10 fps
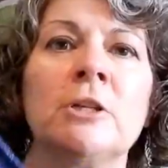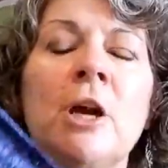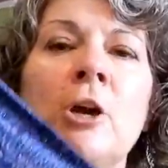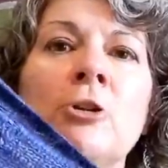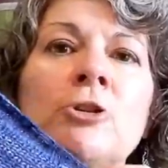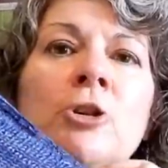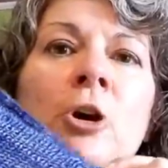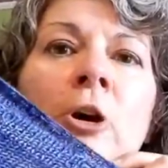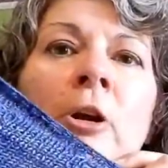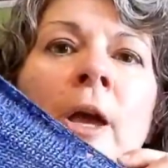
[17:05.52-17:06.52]
the entire
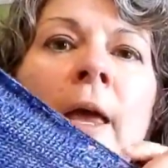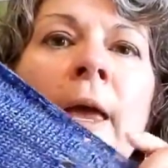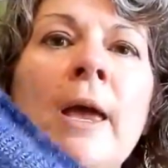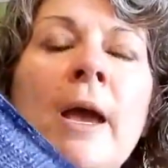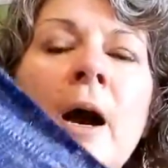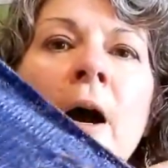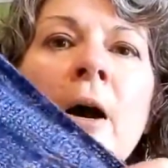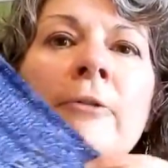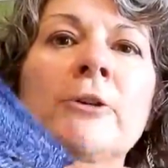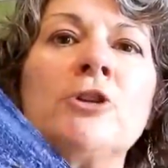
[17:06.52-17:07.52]
chart.
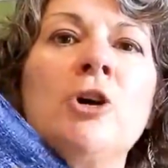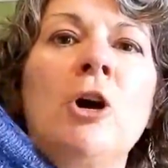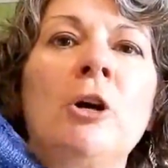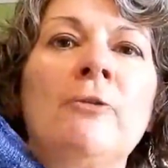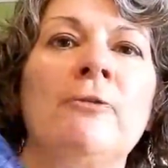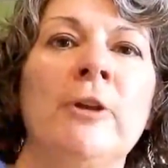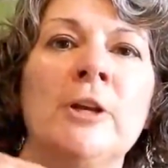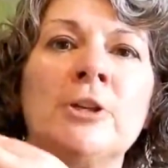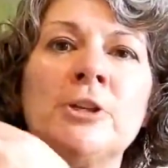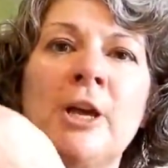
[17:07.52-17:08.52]
The chart
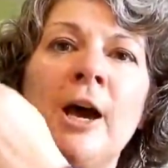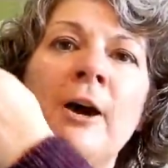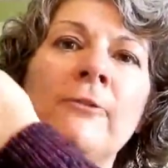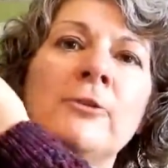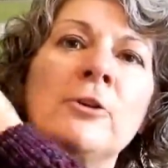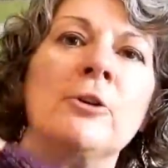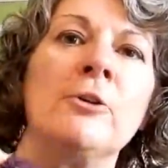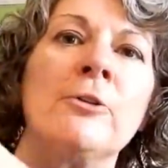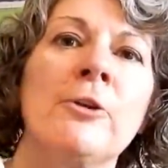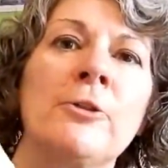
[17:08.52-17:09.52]
finished
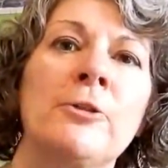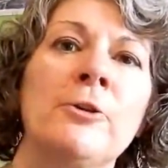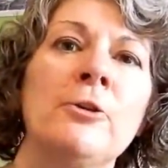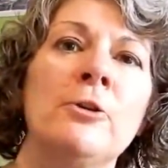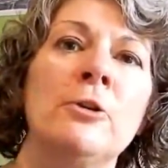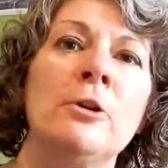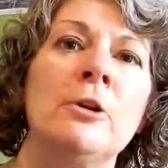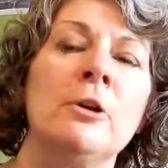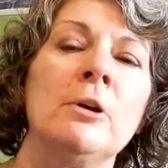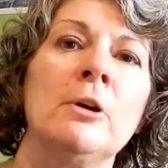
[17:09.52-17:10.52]
after the
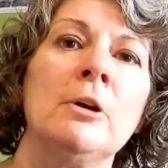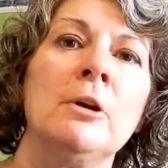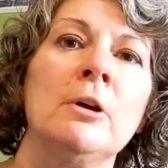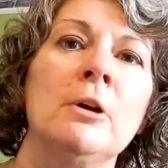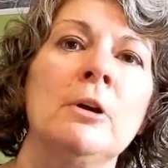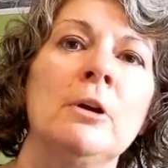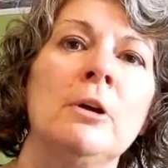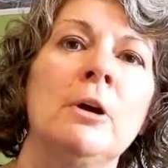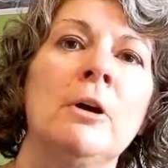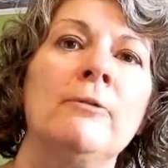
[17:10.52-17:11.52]
3rd
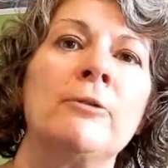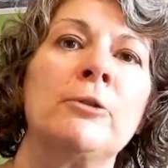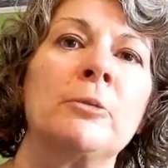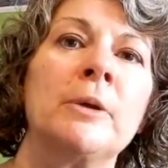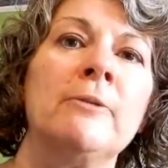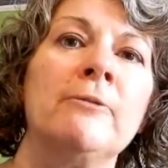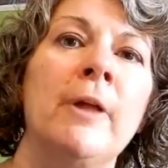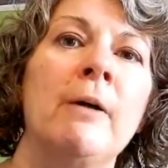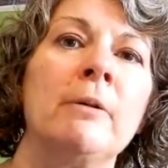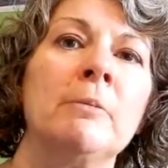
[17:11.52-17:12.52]
of 3
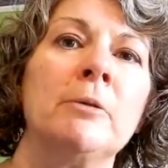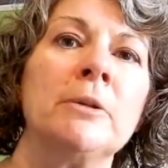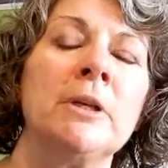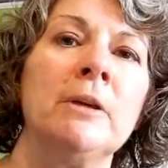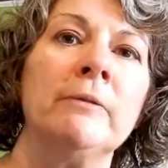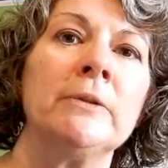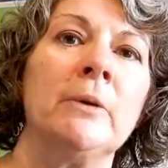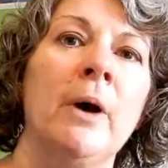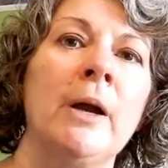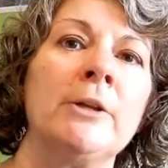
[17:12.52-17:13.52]
flower motifs.
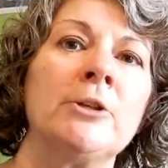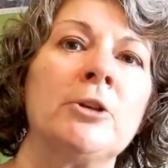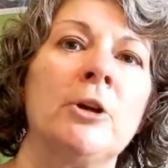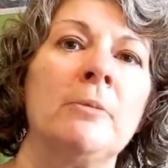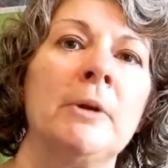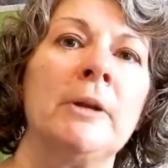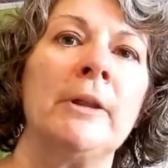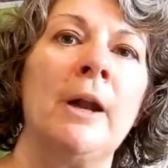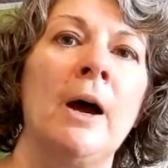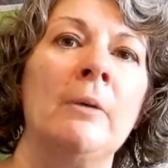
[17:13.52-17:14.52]
So I determined
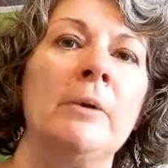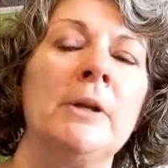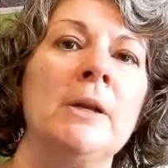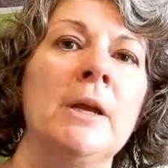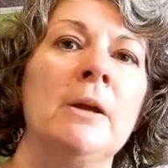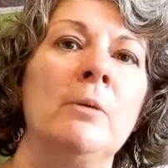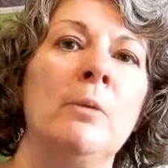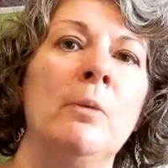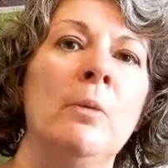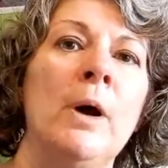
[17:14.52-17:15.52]
that I would knit
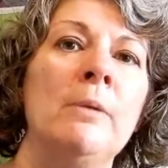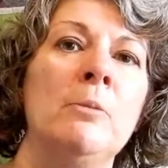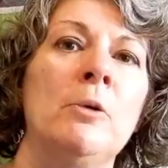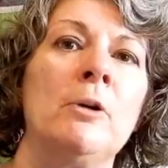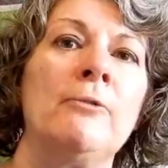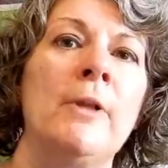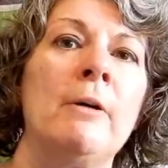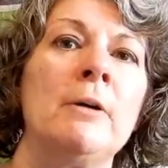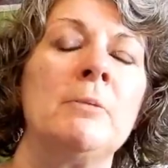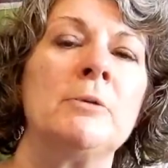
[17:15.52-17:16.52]
1 more
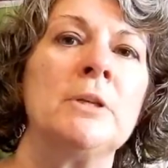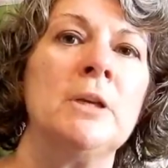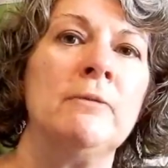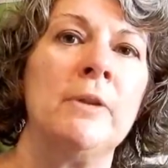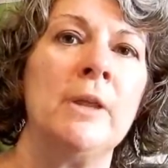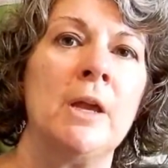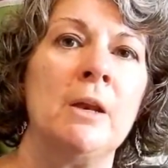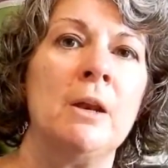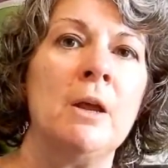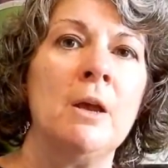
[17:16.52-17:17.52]
flower motif and
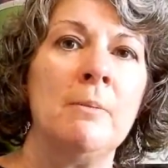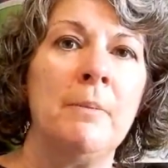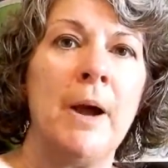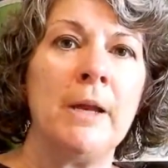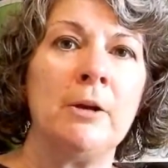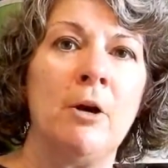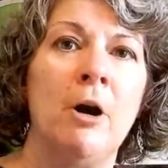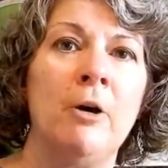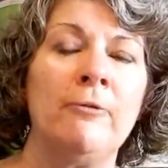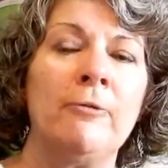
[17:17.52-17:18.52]
then bind
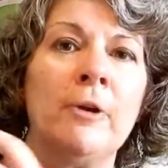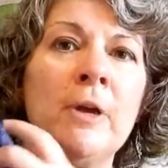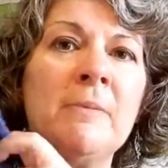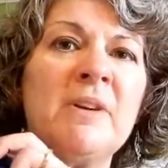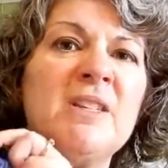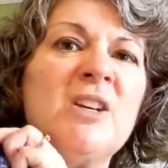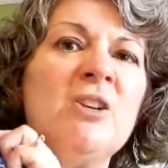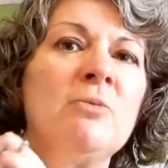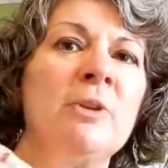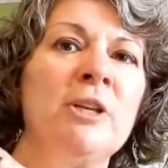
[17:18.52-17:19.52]
off, because you
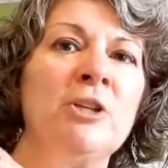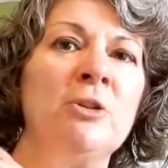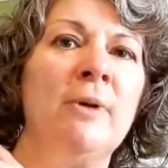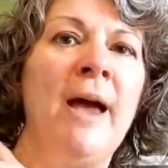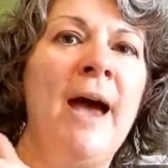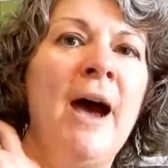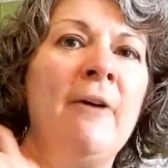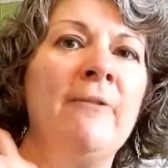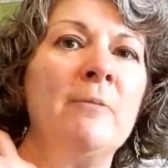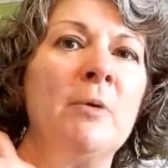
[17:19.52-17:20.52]
couldn't really do a
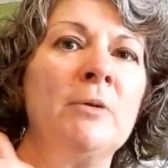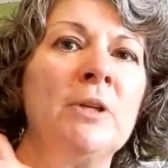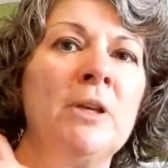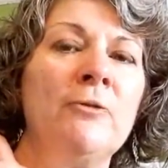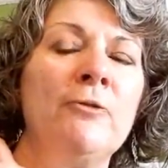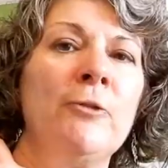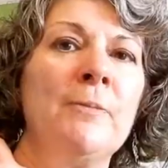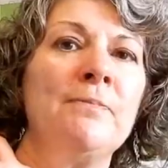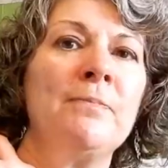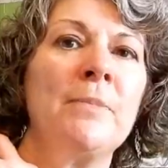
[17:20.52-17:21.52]
half a motif.